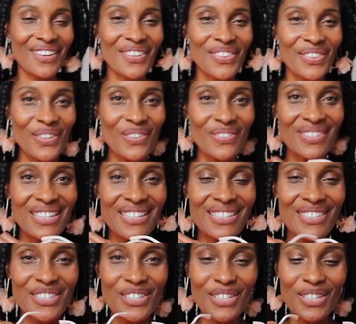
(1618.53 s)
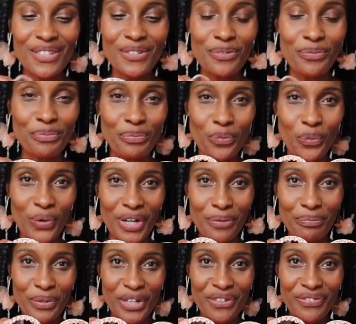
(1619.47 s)
Don't these just
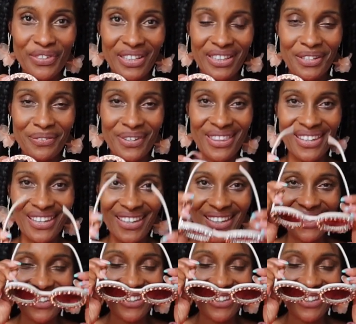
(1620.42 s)
work perfectly with it?